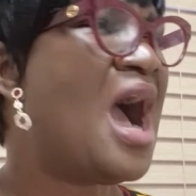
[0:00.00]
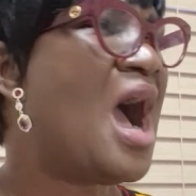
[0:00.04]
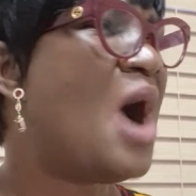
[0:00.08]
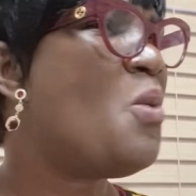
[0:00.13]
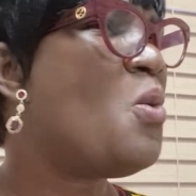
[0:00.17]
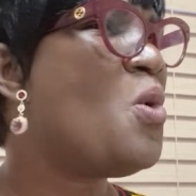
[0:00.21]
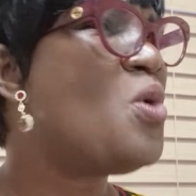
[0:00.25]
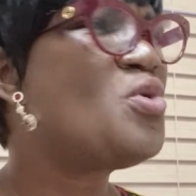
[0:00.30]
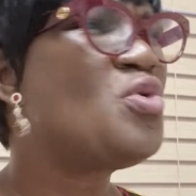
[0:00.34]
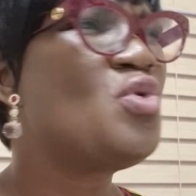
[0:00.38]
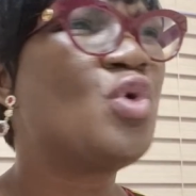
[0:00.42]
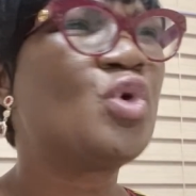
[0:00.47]
I
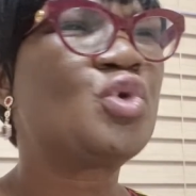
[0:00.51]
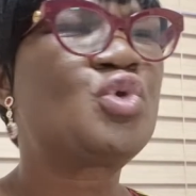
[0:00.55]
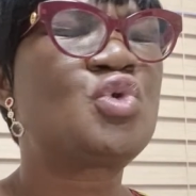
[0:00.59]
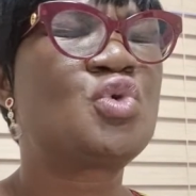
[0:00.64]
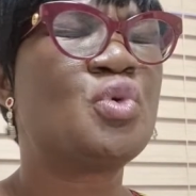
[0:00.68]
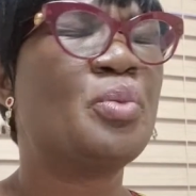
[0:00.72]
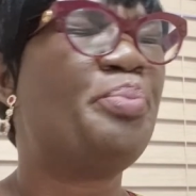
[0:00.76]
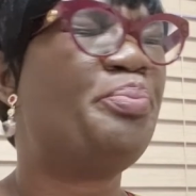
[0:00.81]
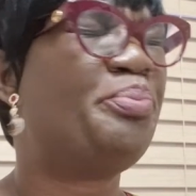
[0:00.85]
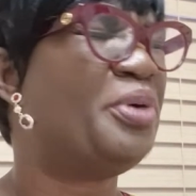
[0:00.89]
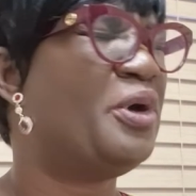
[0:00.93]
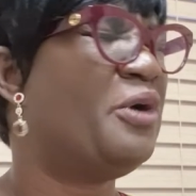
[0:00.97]
won't go
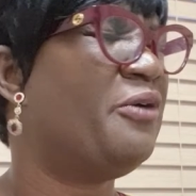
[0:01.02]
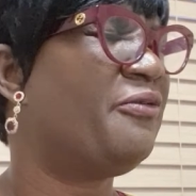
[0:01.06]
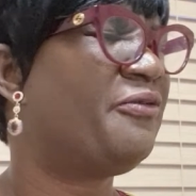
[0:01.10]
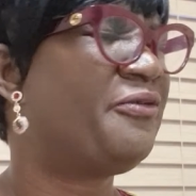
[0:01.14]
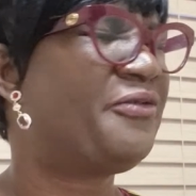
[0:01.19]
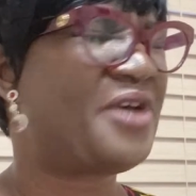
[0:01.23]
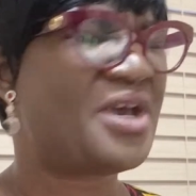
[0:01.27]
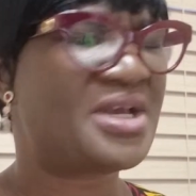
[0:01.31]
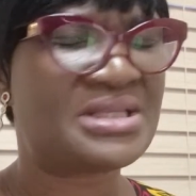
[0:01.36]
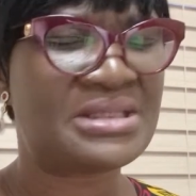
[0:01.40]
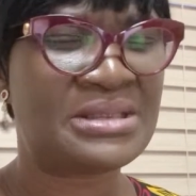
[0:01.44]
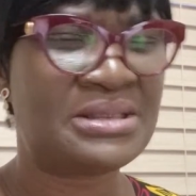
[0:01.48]
to
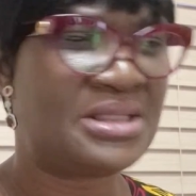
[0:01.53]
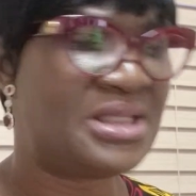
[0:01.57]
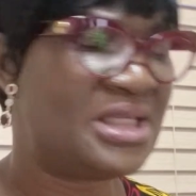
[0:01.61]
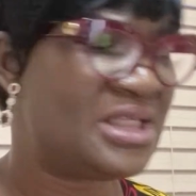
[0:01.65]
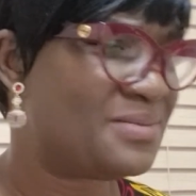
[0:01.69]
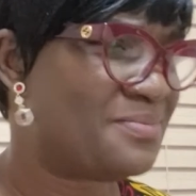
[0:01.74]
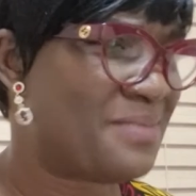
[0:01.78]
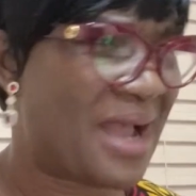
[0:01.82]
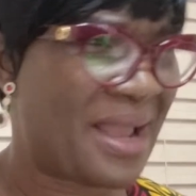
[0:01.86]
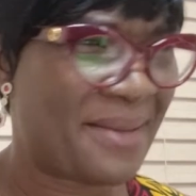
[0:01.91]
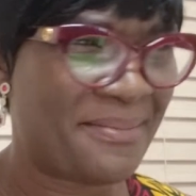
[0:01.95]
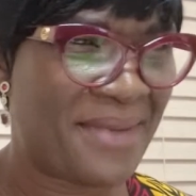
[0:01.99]
perfect
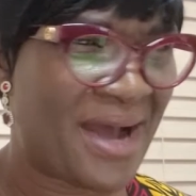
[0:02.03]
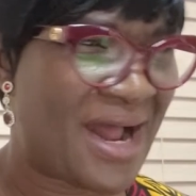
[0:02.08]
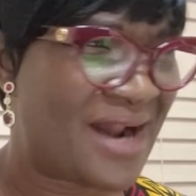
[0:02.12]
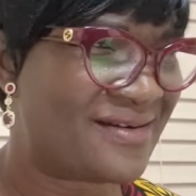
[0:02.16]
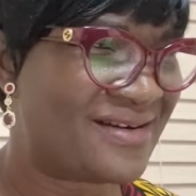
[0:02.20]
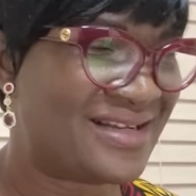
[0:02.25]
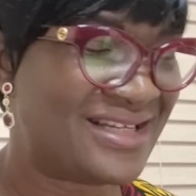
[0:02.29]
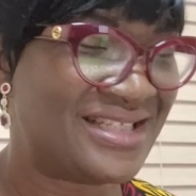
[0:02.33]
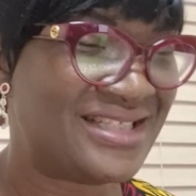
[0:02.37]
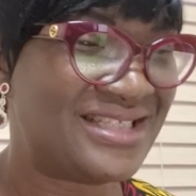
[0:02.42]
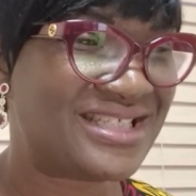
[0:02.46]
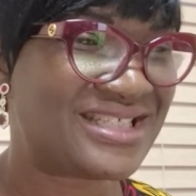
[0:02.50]
this my
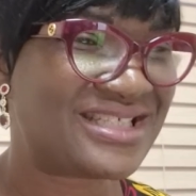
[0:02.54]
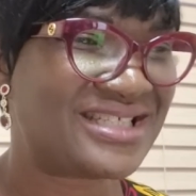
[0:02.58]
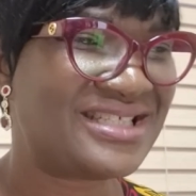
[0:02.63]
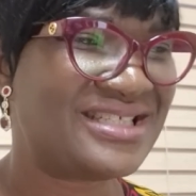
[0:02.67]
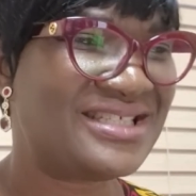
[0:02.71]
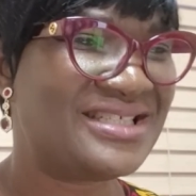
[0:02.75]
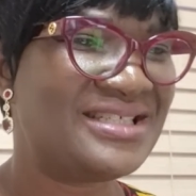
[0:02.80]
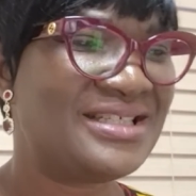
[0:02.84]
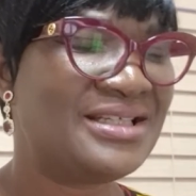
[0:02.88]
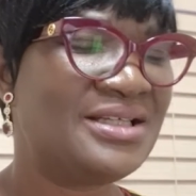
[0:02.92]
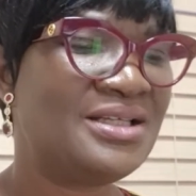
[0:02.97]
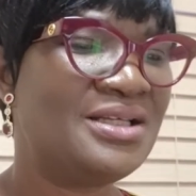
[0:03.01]
marriage.
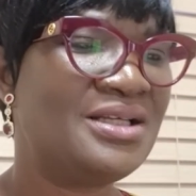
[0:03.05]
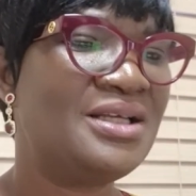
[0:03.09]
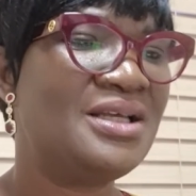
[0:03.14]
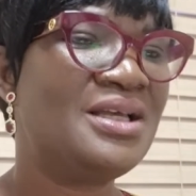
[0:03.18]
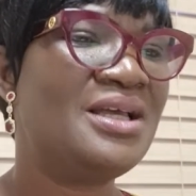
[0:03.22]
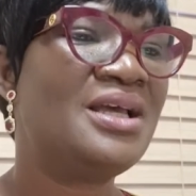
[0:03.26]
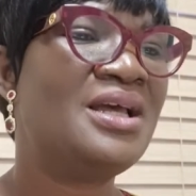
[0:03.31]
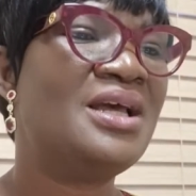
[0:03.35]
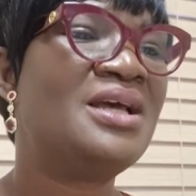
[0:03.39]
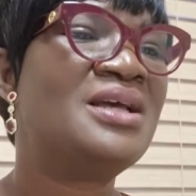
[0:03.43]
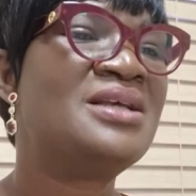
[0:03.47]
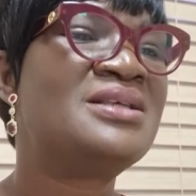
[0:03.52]

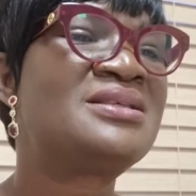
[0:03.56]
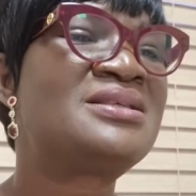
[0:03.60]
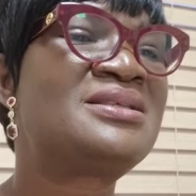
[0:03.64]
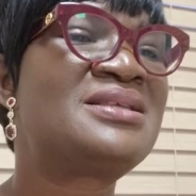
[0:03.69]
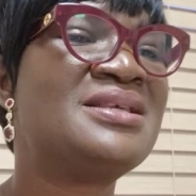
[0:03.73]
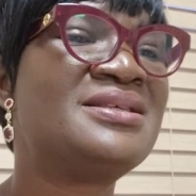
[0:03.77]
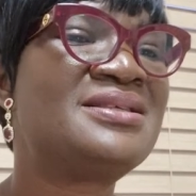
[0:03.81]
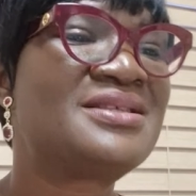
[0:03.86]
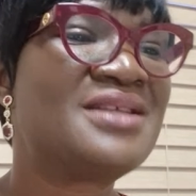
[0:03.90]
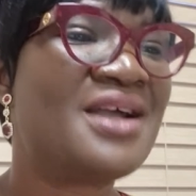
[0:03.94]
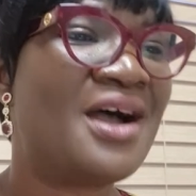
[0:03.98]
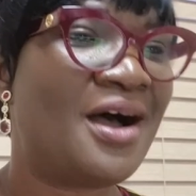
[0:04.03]

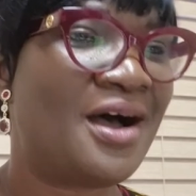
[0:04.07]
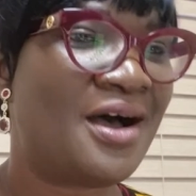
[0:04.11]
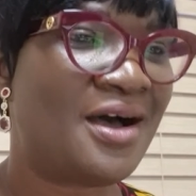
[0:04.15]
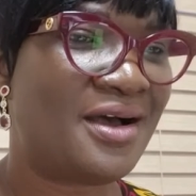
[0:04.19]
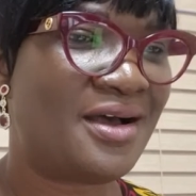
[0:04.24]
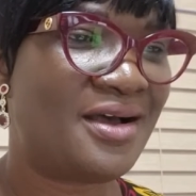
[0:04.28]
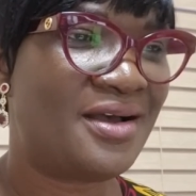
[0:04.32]
Sister,